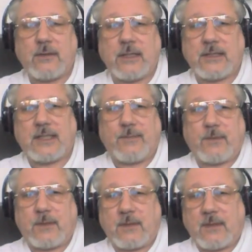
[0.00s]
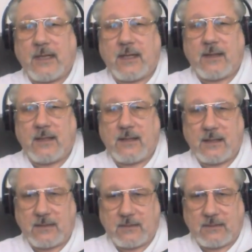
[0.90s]
accept
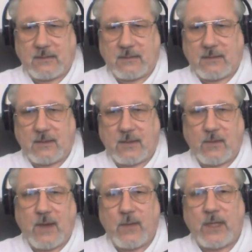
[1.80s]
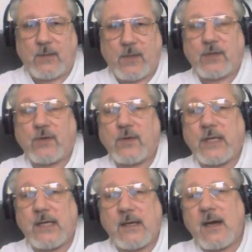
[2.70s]
that the way we are
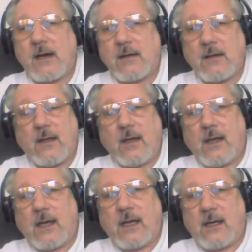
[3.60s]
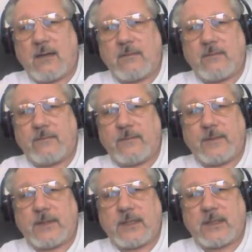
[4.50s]
talking now.
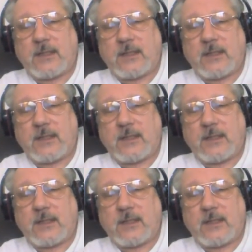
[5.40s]
It's